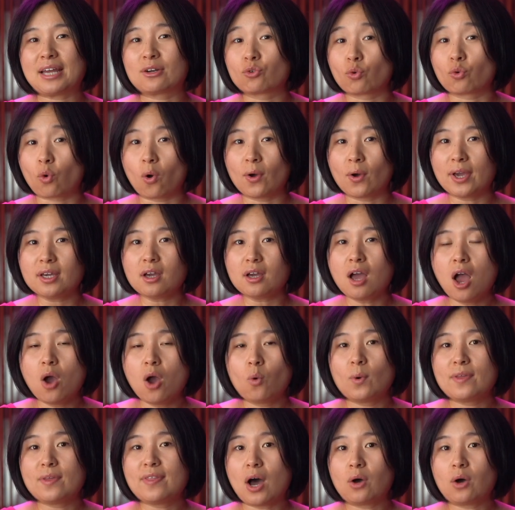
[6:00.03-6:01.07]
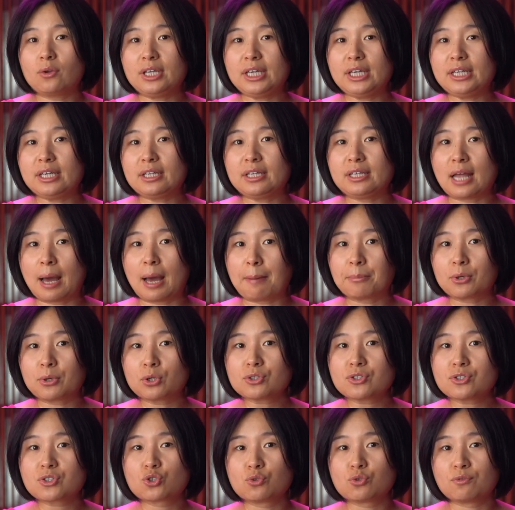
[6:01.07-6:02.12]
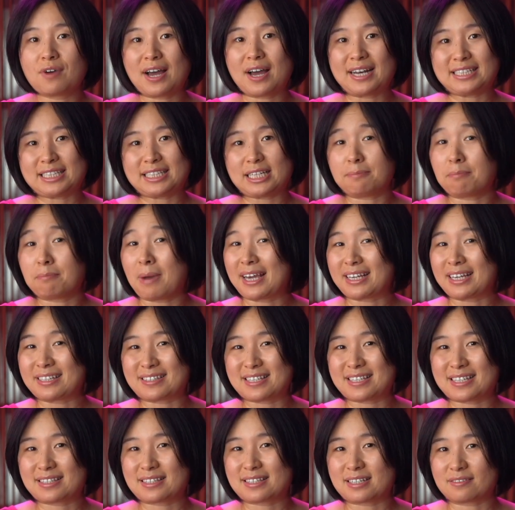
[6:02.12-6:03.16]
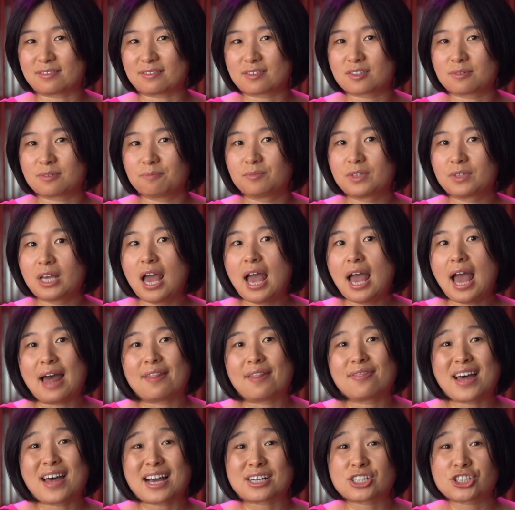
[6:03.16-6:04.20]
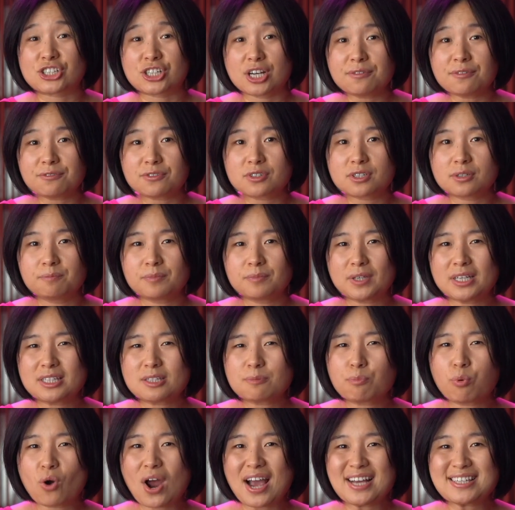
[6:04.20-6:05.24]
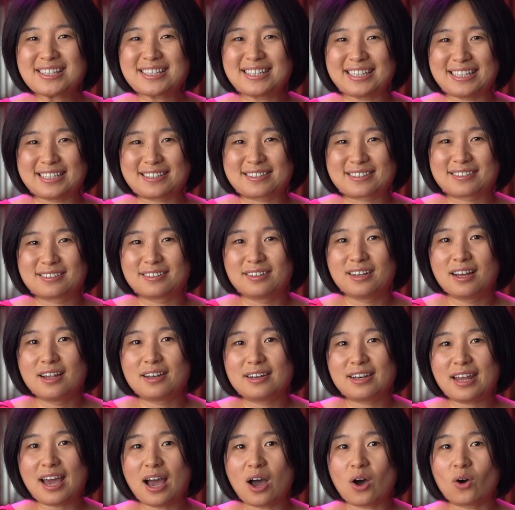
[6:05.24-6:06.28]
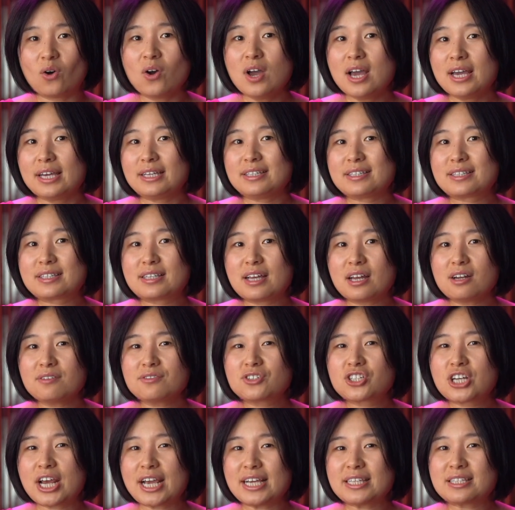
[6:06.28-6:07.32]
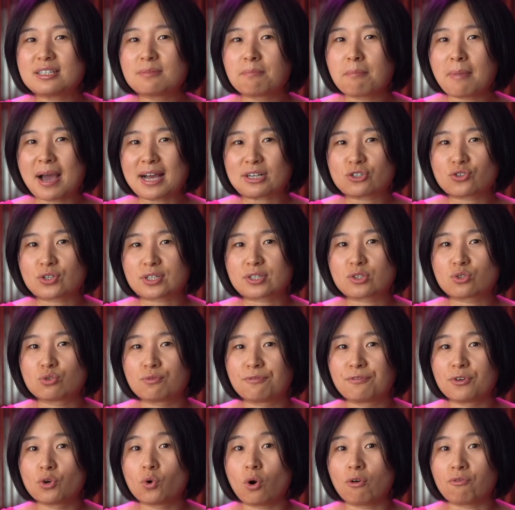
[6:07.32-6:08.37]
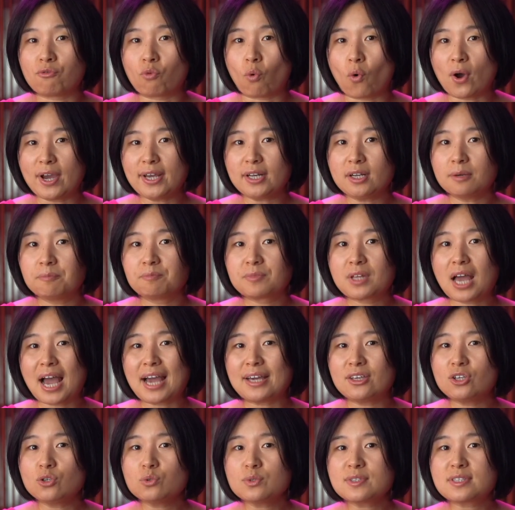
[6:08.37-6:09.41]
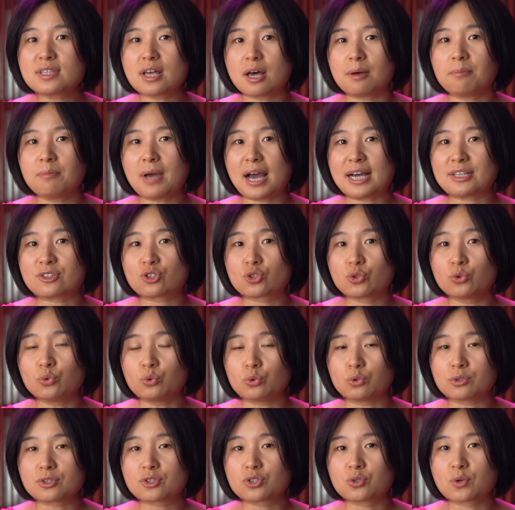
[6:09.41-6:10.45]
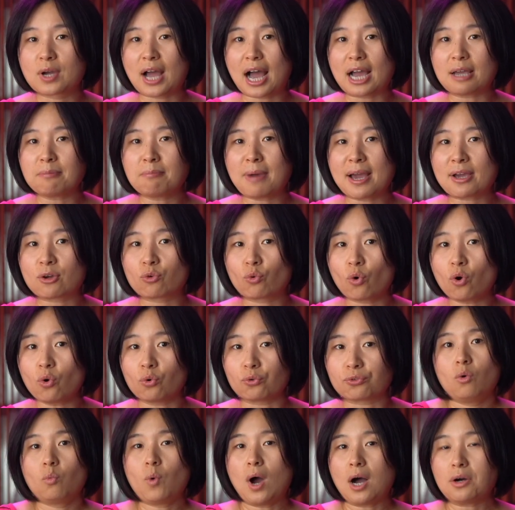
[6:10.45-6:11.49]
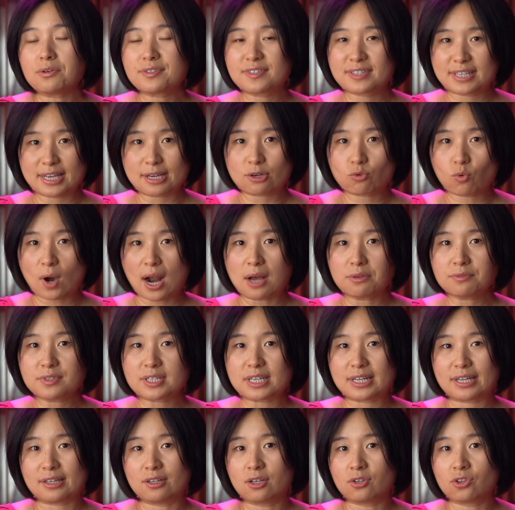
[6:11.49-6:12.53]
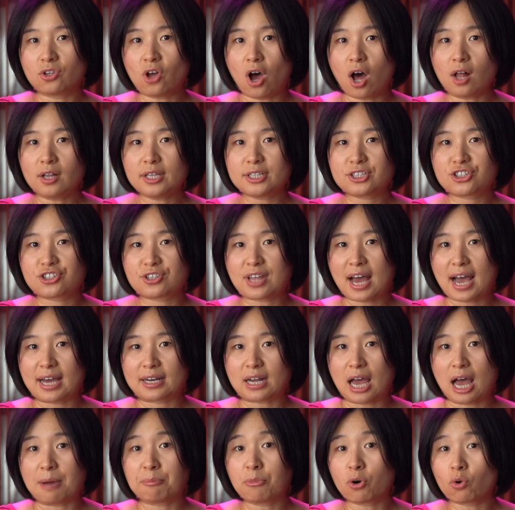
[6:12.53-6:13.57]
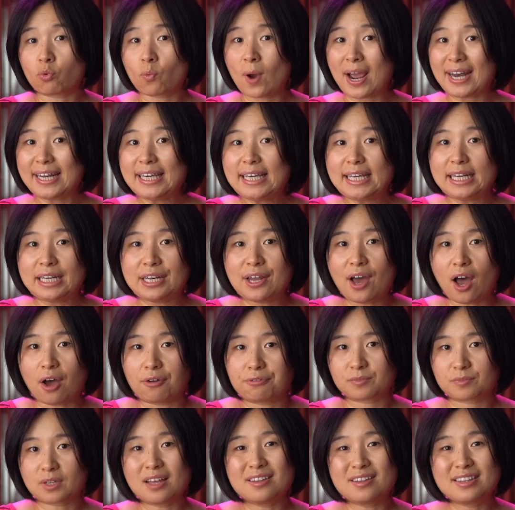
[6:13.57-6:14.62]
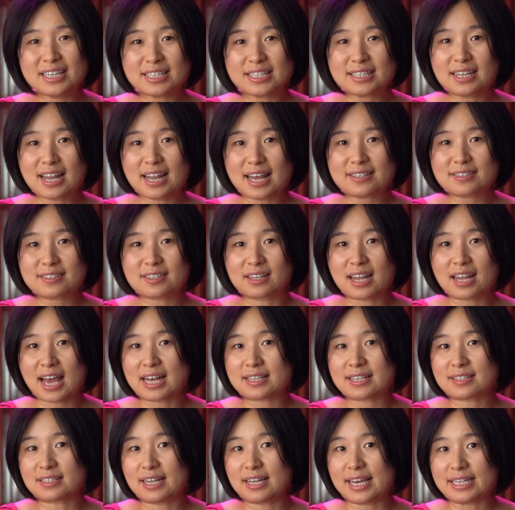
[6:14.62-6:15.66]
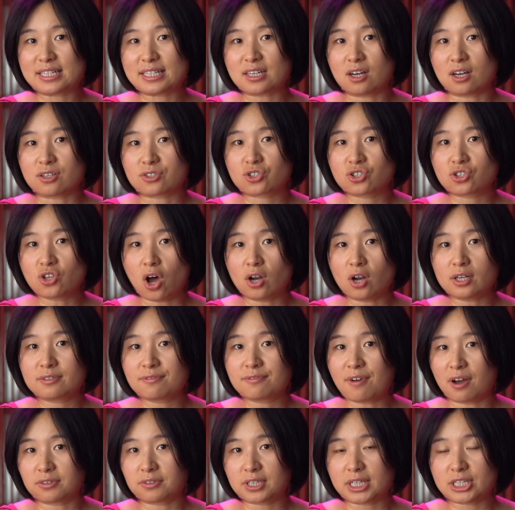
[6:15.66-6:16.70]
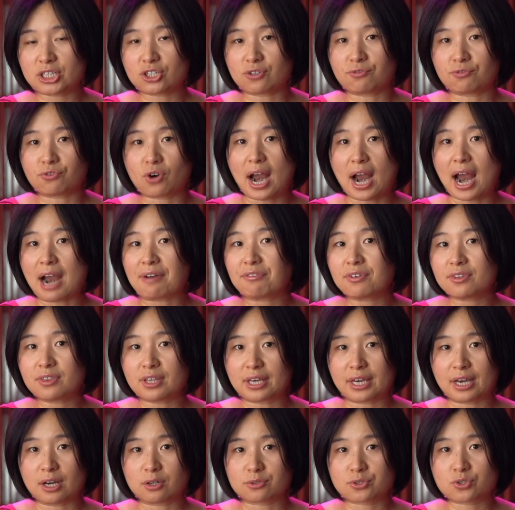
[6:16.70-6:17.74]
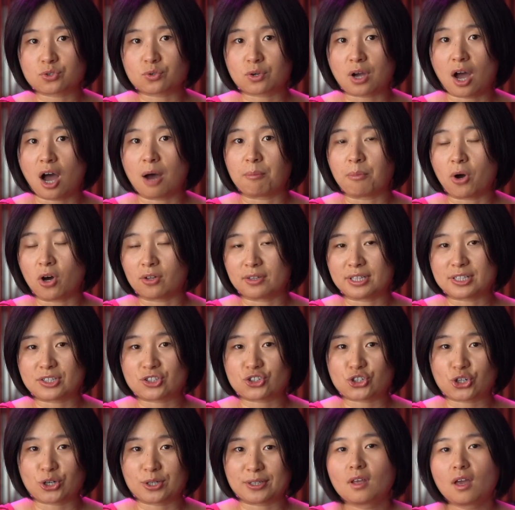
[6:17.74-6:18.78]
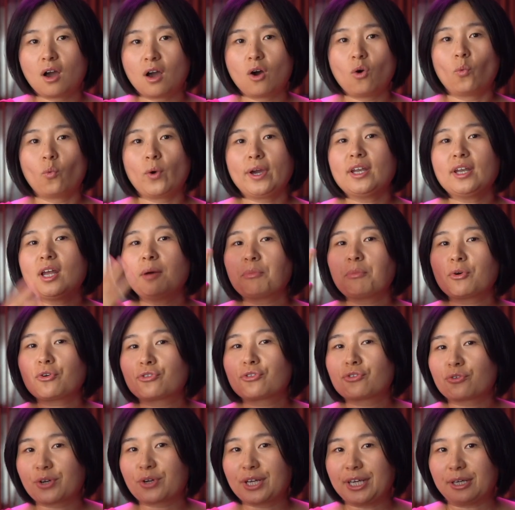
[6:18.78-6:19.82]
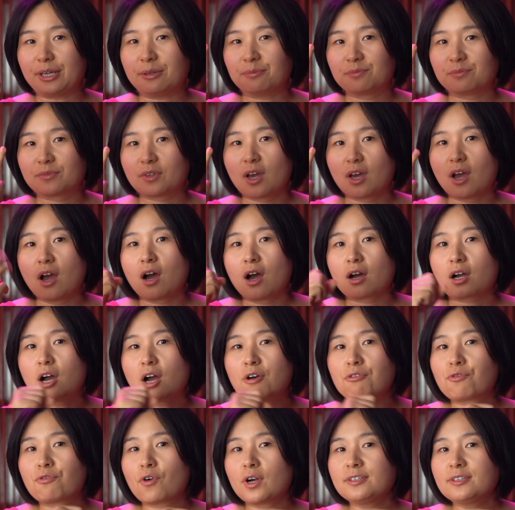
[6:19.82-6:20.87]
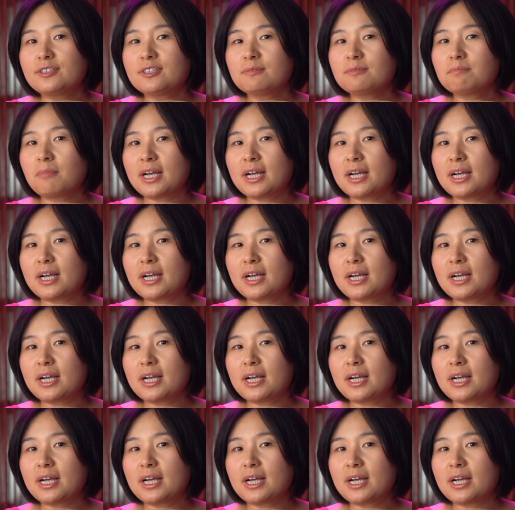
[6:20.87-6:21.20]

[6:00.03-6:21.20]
growing without needing numbers to validate my existence. And that shift, it's priceless. Now, instead of chasing metrics to fill a void, I use them as tools to guide my growth while stay grounded in the knowledge that I'm already enough. This lesson has laid a solid foundation for everything else to come on this journey. Way number 3. Confronting my